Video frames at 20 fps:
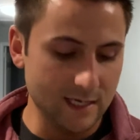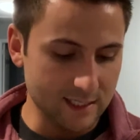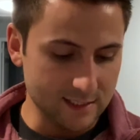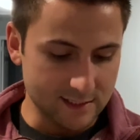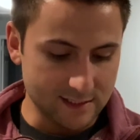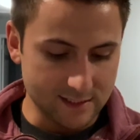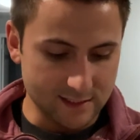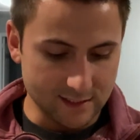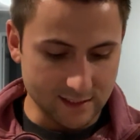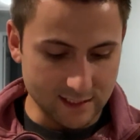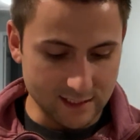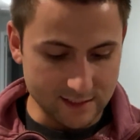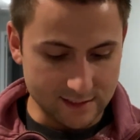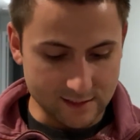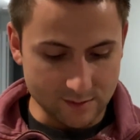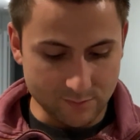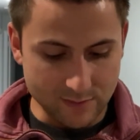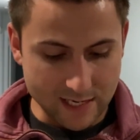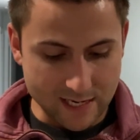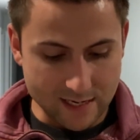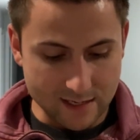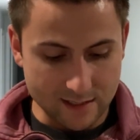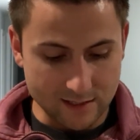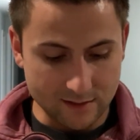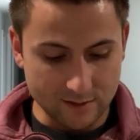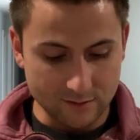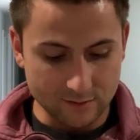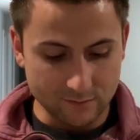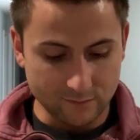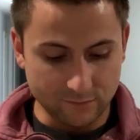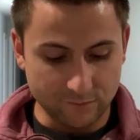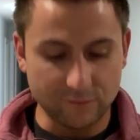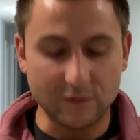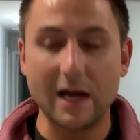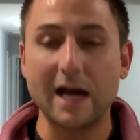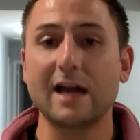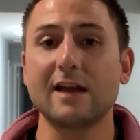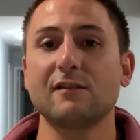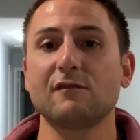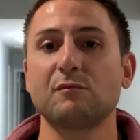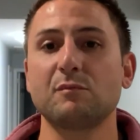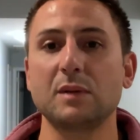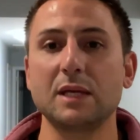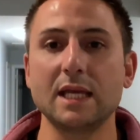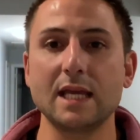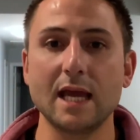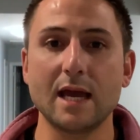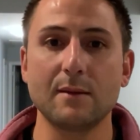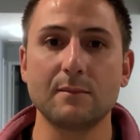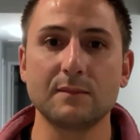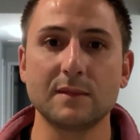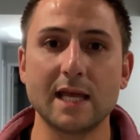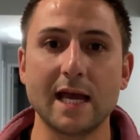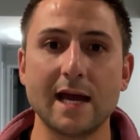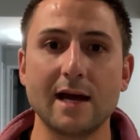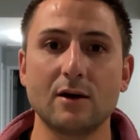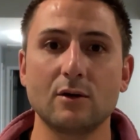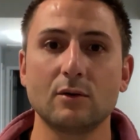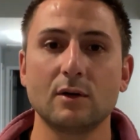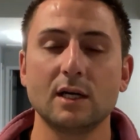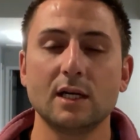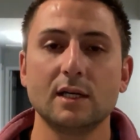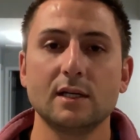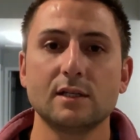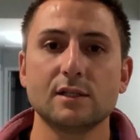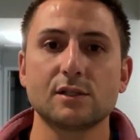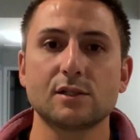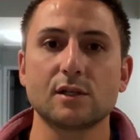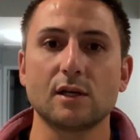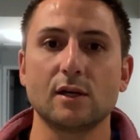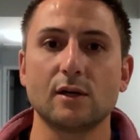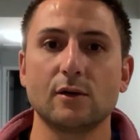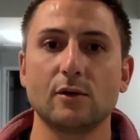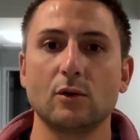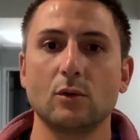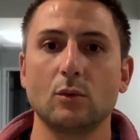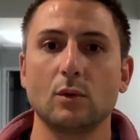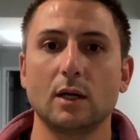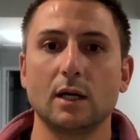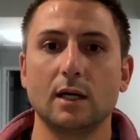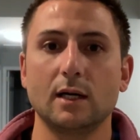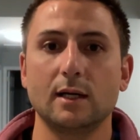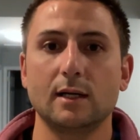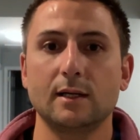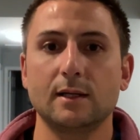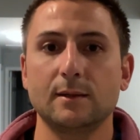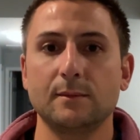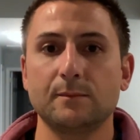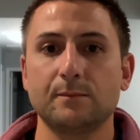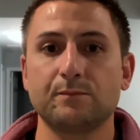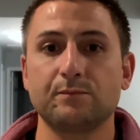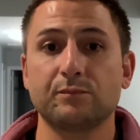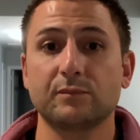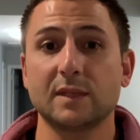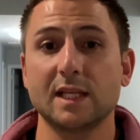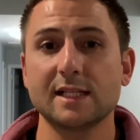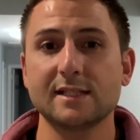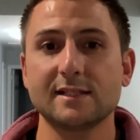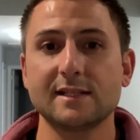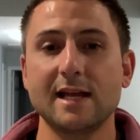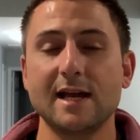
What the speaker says: It's about 5 p.m. now, so that's